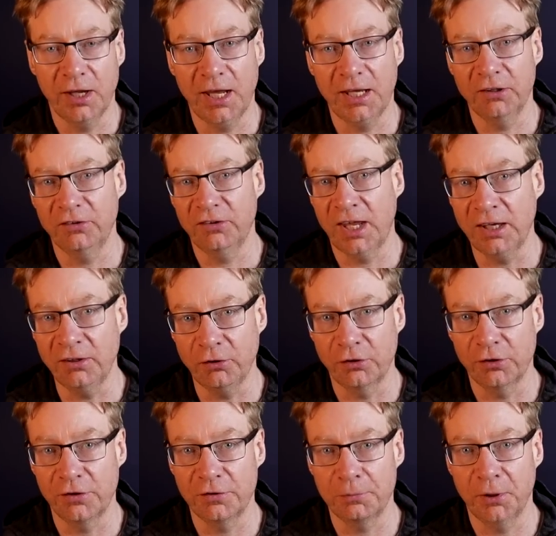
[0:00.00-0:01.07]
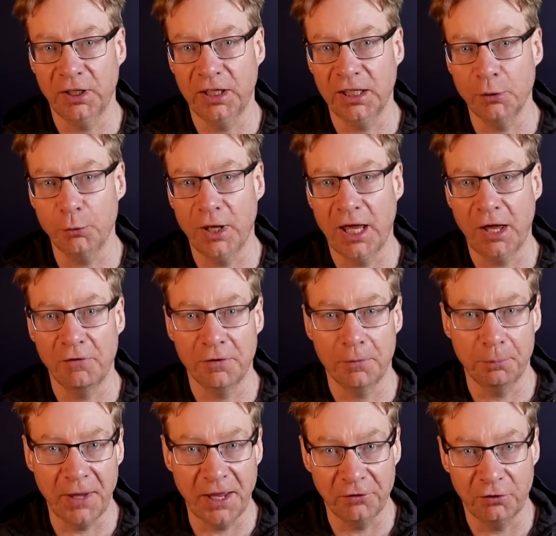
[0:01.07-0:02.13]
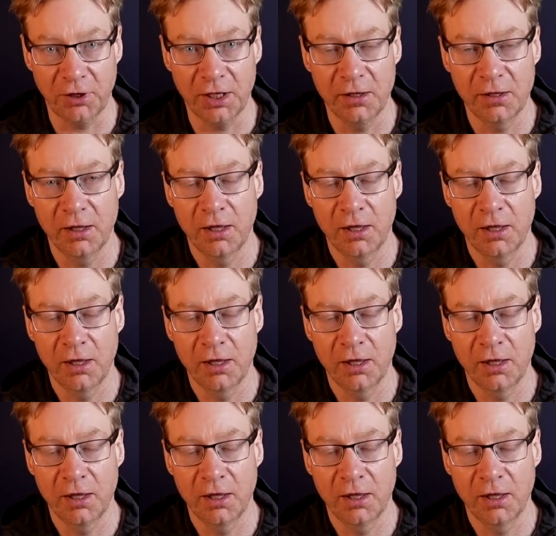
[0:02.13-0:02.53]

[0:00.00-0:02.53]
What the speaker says: and $10 per kilowatt hour for battery,